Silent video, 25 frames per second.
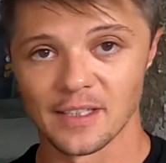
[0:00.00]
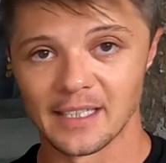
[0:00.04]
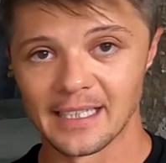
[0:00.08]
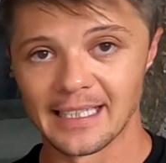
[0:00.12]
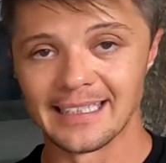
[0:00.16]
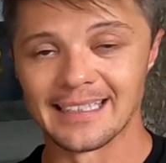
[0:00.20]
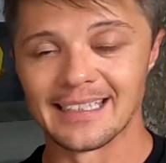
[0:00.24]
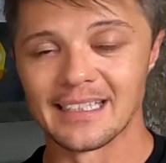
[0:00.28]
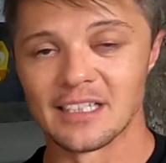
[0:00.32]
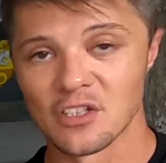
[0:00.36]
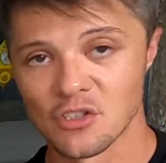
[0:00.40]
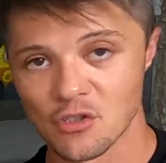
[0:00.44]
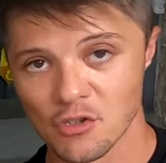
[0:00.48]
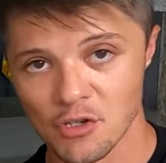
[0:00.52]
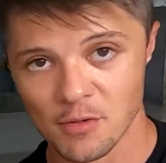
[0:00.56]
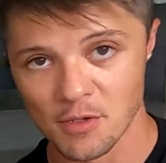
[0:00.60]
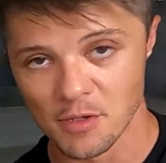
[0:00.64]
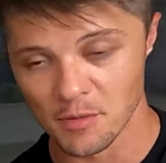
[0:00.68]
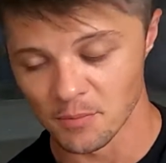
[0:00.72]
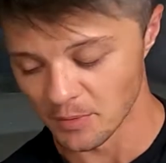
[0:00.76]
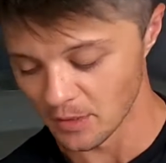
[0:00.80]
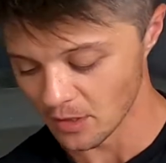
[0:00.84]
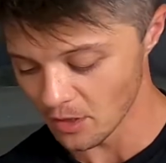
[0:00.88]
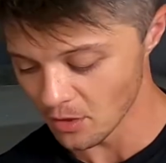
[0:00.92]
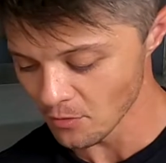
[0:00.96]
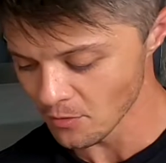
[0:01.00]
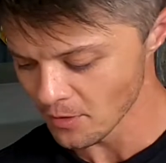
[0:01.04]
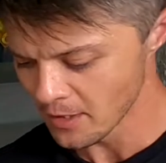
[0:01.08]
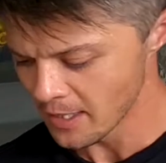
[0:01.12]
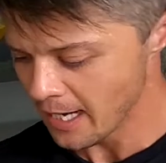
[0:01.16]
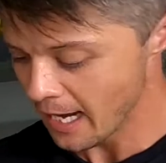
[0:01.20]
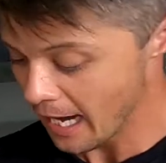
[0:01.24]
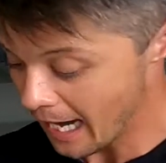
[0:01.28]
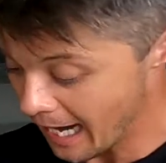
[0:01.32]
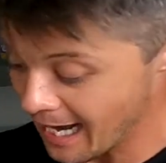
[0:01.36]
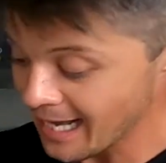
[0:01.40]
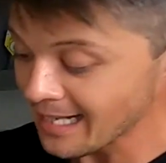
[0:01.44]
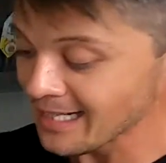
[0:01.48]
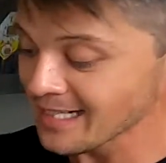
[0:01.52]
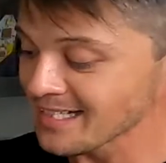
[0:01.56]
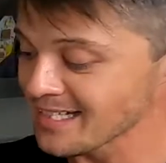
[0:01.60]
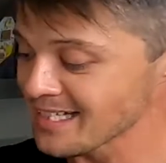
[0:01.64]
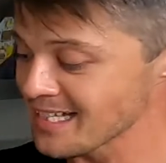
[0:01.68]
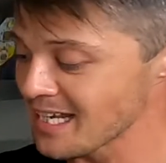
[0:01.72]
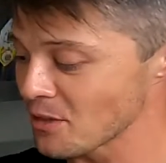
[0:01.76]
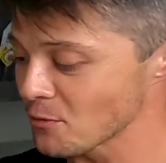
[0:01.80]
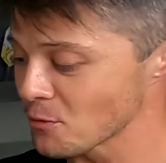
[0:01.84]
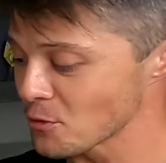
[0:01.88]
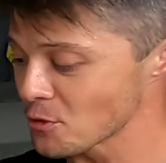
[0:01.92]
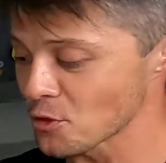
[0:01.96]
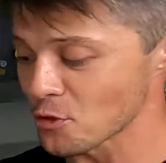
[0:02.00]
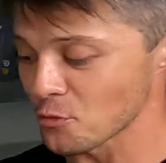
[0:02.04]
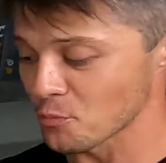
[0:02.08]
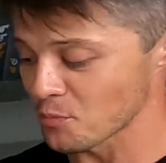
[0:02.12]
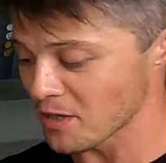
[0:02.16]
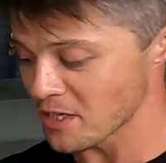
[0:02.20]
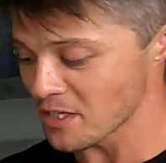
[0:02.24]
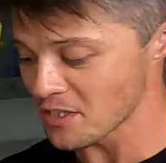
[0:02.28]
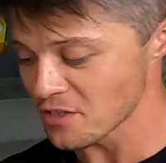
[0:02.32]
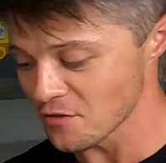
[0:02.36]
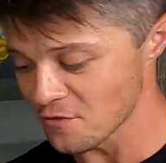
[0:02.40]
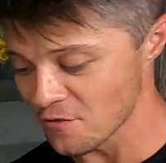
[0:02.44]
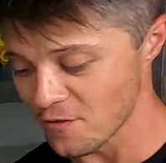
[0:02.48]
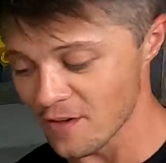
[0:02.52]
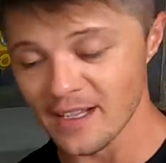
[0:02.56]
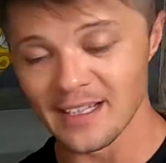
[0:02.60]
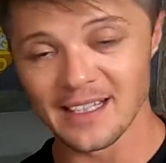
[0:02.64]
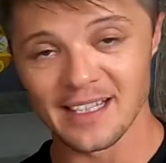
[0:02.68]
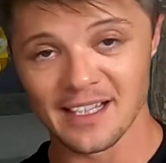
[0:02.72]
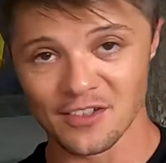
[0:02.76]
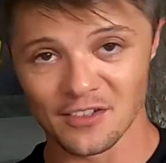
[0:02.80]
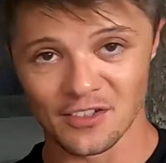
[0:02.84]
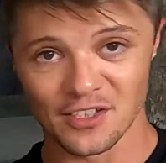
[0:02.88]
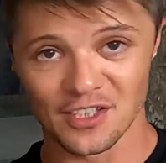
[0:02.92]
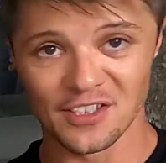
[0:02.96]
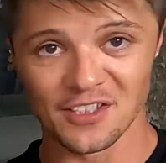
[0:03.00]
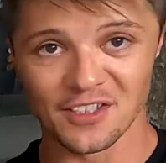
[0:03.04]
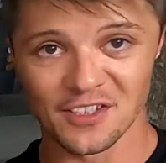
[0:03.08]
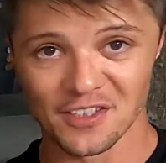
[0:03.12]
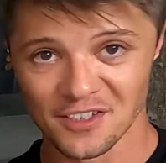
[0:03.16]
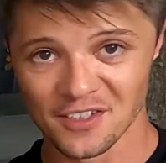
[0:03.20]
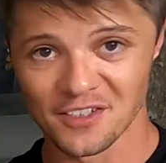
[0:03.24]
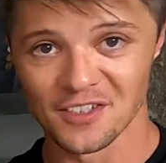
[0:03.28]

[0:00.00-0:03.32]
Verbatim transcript: in the description below. Honestly, I was surprised to find out that